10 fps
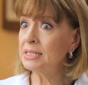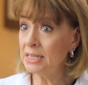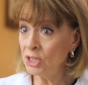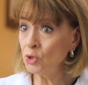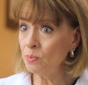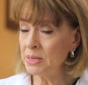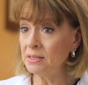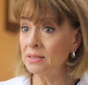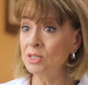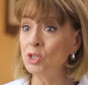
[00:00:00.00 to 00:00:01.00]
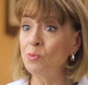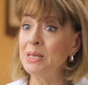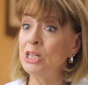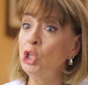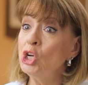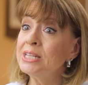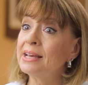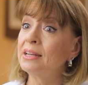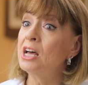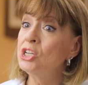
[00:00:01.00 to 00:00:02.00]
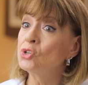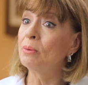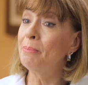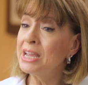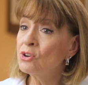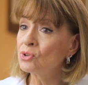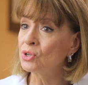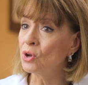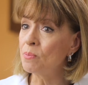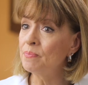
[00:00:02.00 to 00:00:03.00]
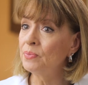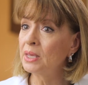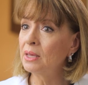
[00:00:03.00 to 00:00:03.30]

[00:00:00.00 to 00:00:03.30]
tissue pieces to be looked at under a microscope,